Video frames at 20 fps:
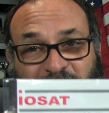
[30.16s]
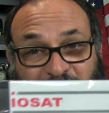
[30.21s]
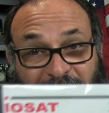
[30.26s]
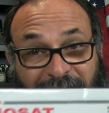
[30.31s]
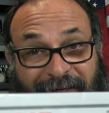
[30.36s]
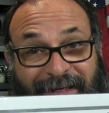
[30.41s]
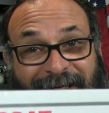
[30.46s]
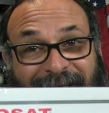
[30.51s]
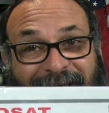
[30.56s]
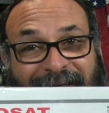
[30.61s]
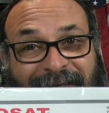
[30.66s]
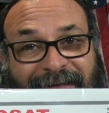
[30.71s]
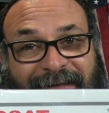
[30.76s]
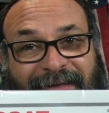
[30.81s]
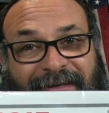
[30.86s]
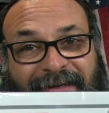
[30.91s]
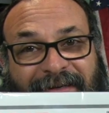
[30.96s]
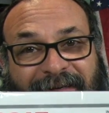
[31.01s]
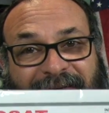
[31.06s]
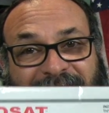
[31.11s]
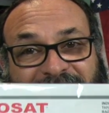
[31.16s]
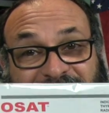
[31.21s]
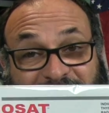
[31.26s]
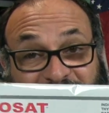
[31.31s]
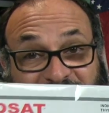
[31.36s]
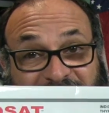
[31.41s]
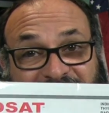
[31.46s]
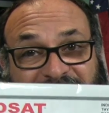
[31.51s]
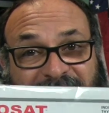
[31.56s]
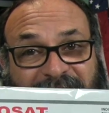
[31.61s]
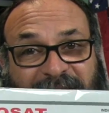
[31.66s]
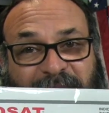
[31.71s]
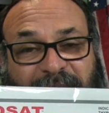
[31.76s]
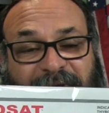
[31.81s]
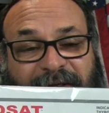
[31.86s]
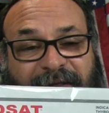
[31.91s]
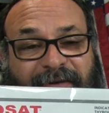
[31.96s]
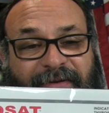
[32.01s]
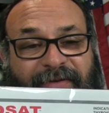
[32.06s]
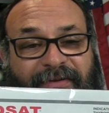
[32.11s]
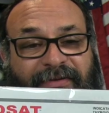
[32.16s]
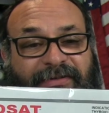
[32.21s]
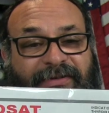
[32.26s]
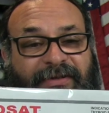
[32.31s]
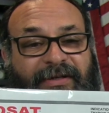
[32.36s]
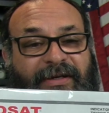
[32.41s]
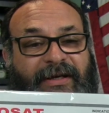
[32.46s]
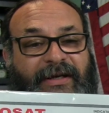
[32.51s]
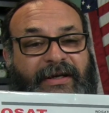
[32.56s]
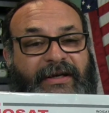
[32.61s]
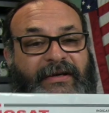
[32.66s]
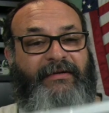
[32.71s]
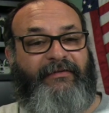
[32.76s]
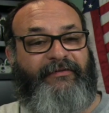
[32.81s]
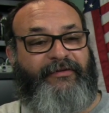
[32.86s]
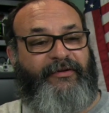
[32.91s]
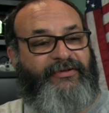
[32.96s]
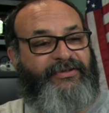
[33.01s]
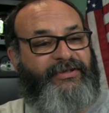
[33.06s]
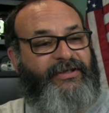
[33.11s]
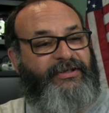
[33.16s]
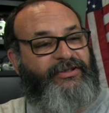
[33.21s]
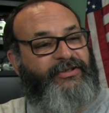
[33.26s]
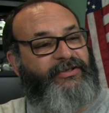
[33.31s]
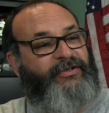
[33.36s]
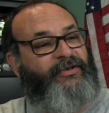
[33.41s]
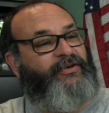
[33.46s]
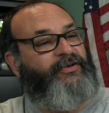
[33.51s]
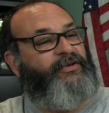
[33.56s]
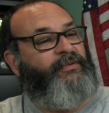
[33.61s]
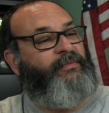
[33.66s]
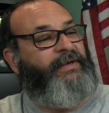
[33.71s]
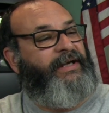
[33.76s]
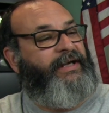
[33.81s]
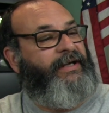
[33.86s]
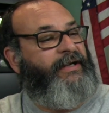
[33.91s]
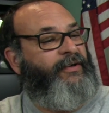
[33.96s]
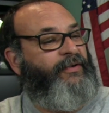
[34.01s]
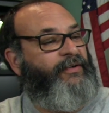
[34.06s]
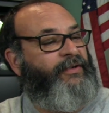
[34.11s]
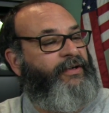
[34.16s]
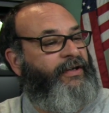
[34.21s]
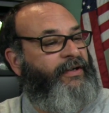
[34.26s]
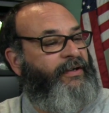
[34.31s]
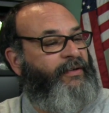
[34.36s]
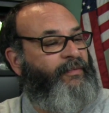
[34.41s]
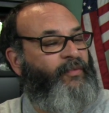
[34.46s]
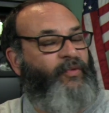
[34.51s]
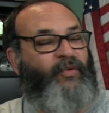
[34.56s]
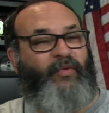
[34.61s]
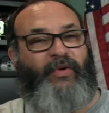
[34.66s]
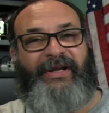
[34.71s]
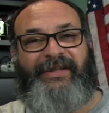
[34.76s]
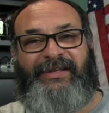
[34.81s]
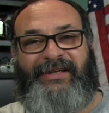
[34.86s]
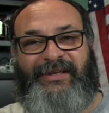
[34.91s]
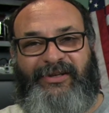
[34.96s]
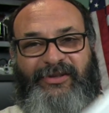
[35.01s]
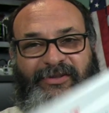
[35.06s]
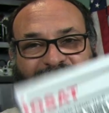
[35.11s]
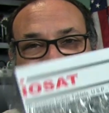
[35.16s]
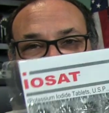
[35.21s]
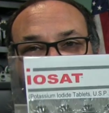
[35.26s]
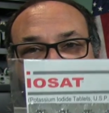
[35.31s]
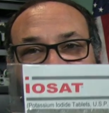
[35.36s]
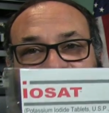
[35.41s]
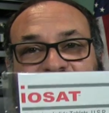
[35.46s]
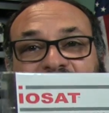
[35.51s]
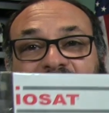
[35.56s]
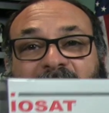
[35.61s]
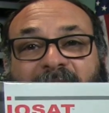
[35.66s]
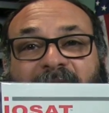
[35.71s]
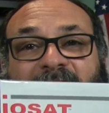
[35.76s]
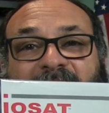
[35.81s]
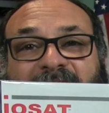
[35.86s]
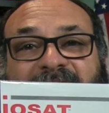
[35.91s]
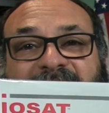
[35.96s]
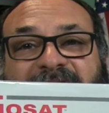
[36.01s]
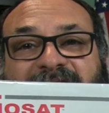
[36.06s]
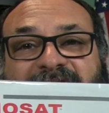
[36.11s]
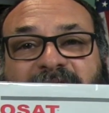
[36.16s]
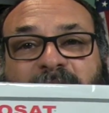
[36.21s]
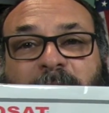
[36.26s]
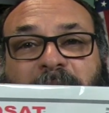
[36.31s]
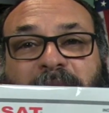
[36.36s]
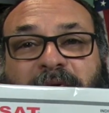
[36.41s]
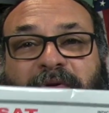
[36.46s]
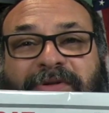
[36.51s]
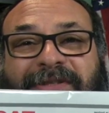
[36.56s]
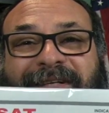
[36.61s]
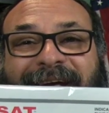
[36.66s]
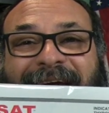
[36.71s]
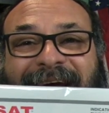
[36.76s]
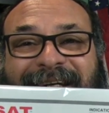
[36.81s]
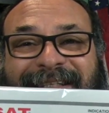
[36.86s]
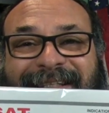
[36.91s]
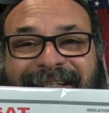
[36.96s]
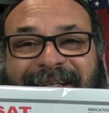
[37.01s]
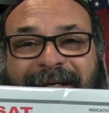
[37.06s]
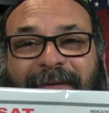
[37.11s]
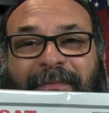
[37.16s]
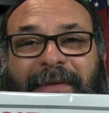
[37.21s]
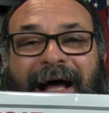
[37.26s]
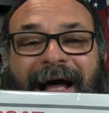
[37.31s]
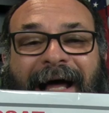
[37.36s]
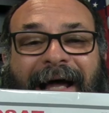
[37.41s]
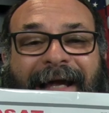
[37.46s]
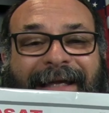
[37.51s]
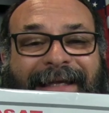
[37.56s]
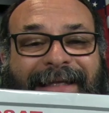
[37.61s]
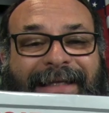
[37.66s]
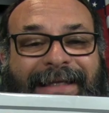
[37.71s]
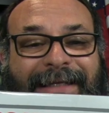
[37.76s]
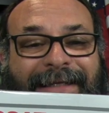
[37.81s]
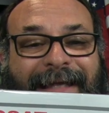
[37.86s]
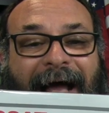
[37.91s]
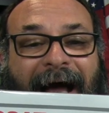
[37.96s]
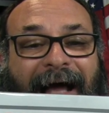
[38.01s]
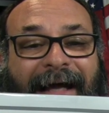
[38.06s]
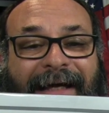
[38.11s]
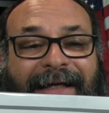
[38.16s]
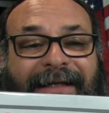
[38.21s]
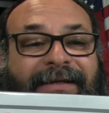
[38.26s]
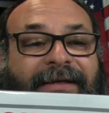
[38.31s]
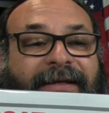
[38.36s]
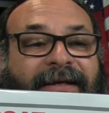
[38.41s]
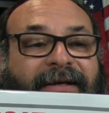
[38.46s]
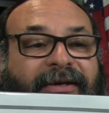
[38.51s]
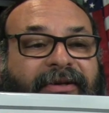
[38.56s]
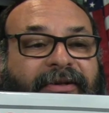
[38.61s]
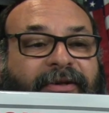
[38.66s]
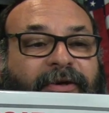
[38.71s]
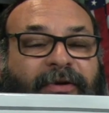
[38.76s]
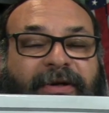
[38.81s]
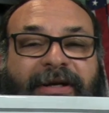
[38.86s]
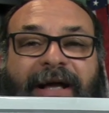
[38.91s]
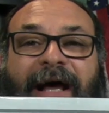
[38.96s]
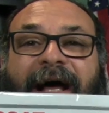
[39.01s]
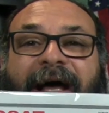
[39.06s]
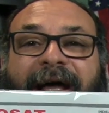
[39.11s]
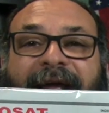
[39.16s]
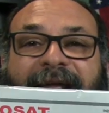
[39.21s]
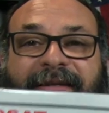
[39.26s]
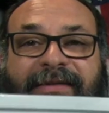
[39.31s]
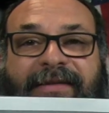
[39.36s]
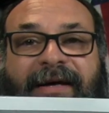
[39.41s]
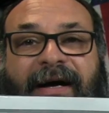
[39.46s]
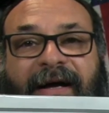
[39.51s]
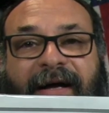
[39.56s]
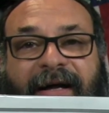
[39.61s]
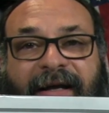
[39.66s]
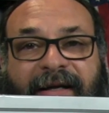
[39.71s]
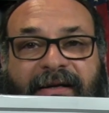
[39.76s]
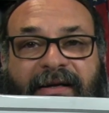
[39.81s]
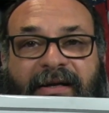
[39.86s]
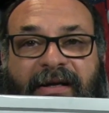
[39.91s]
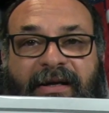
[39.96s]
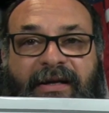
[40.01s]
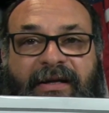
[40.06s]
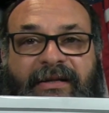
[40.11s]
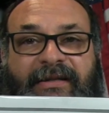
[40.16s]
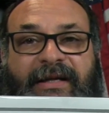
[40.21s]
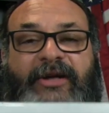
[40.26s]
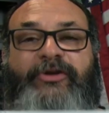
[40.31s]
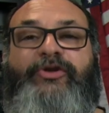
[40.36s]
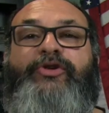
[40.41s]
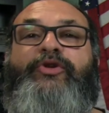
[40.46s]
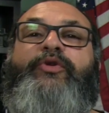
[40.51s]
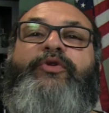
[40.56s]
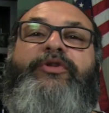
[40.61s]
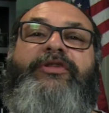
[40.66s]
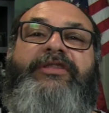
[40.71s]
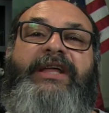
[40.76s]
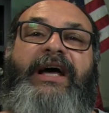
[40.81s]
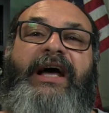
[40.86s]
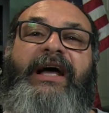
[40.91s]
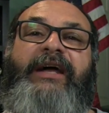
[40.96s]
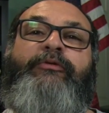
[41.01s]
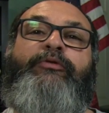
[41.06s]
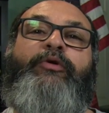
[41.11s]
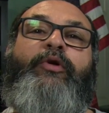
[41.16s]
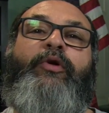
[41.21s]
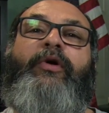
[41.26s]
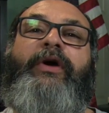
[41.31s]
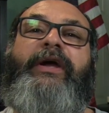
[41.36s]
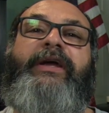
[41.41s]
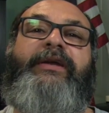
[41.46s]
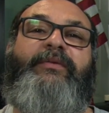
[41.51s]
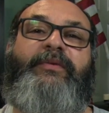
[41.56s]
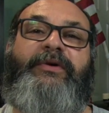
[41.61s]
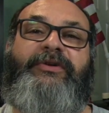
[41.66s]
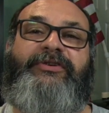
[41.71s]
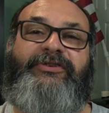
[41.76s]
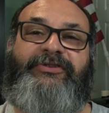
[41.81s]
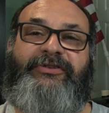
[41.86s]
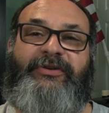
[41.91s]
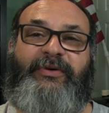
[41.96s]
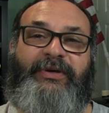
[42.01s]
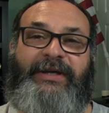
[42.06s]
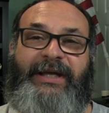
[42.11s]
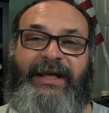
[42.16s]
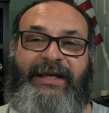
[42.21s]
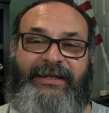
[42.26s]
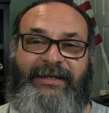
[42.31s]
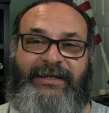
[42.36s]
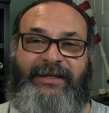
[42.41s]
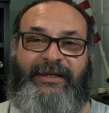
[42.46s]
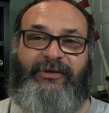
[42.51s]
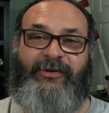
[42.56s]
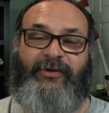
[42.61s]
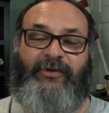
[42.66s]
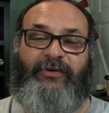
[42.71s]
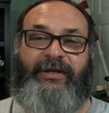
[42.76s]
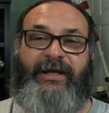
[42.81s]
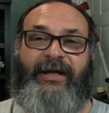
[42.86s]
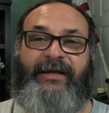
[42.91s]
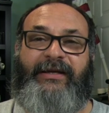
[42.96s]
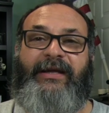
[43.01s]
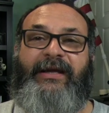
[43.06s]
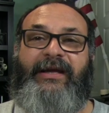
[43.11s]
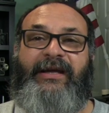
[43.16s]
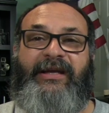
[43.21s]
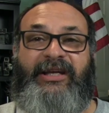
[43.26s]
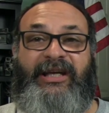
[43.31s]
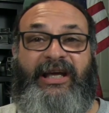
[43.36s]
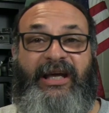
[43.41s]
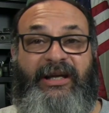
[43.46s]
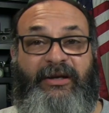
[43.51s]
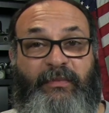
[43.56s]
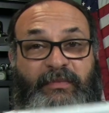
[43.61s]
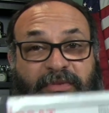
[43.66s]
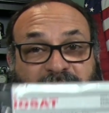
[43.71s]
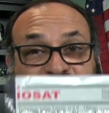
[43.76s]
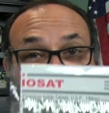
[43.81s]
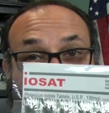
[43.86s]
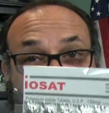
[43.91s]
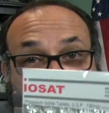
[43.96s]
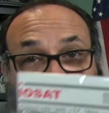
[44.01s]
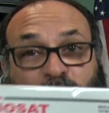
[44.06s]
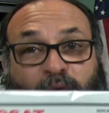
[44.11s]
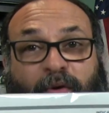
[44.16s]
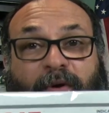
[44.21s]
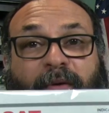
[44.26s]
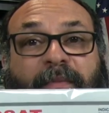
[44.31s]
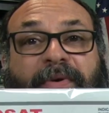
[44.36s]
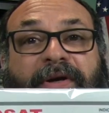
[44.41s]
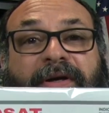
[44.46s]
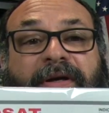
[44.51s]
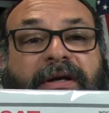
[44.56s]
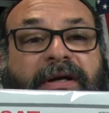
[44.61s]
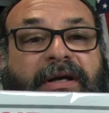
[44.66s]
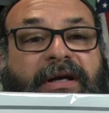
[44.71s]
wanting some of these pills. First, let's talk about what these are. These are potassium iodide. They're an iodine that your thyroid, which is located in your neck, can absorb.